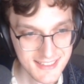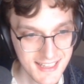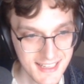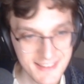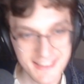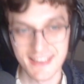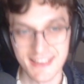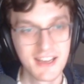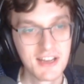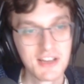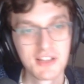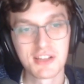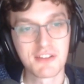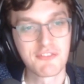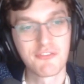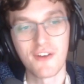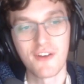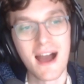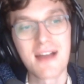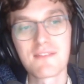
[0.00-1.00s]
like
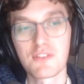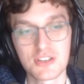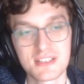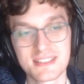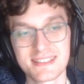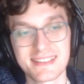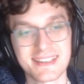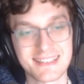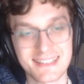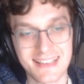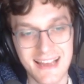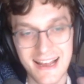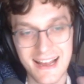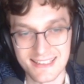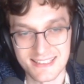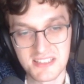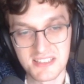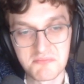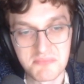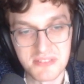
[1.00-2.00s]
5 or 6
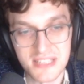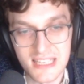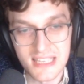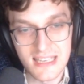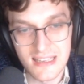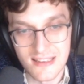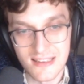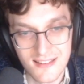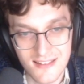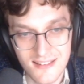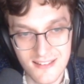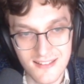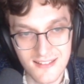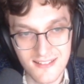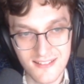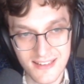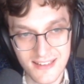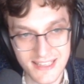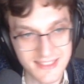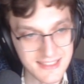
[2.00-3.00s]
has to be
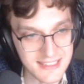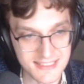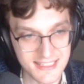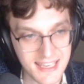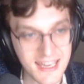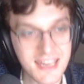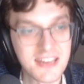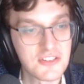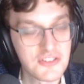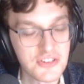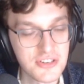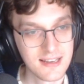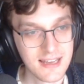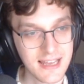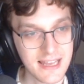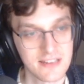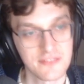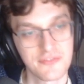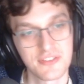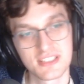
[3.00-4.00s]
in this cage.
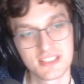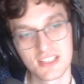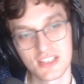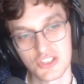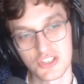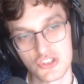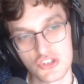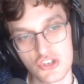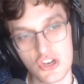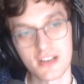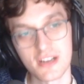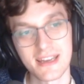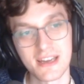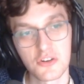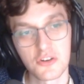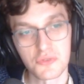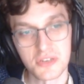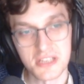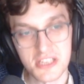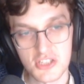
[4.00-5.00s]
And if it's going to jut
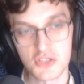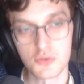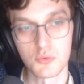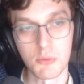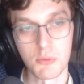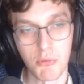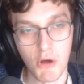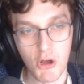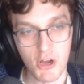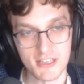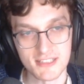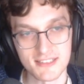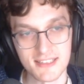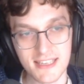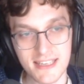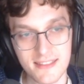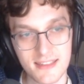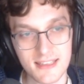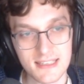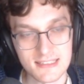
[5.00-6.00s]
out into a box
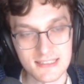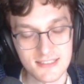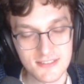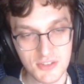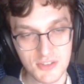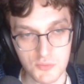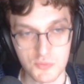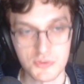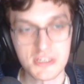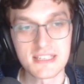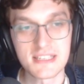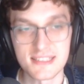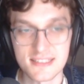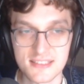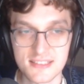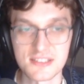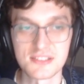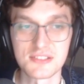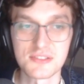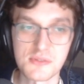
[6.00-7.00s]
like this, the reason
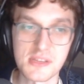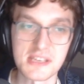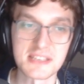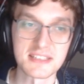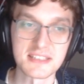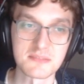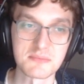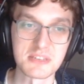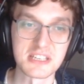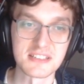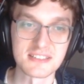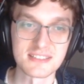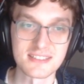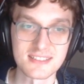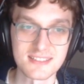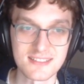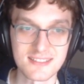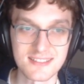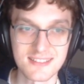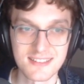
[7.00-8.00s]
to do this is
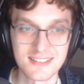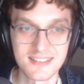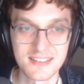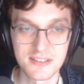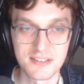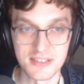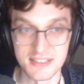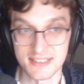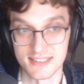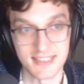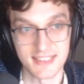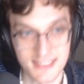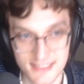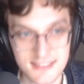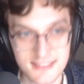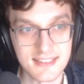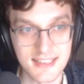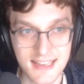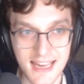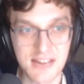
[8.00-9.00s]
because the 6
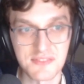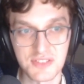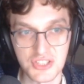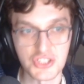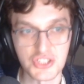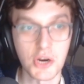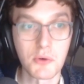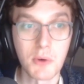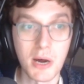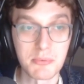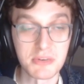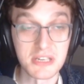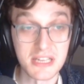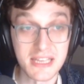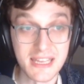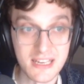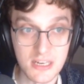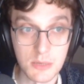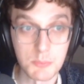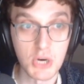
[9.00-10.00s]
is going to have to show up
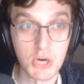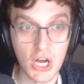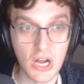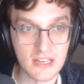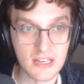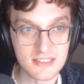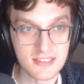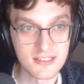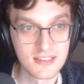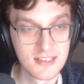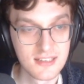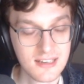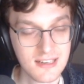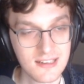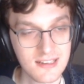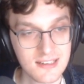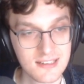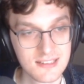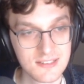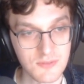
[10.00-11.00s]
in a box,
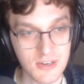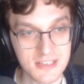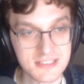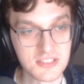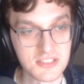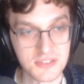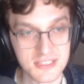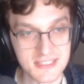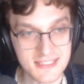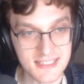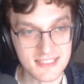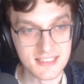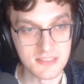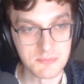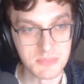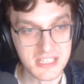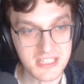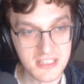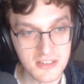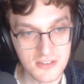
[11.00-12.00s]
right? So the 6 can
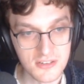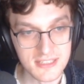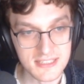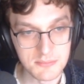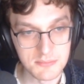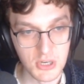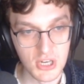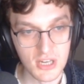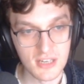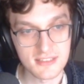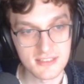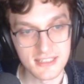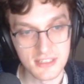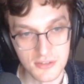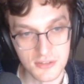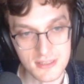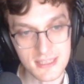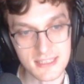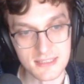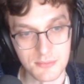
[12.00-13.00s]
be here in this box,
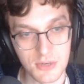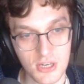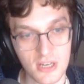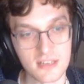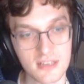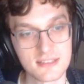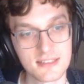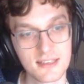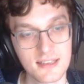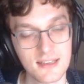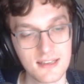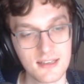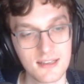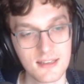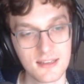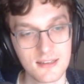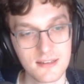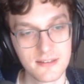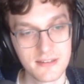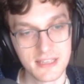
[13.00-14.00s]
here in this box,
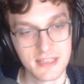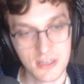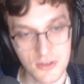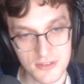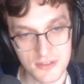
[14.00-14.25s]
here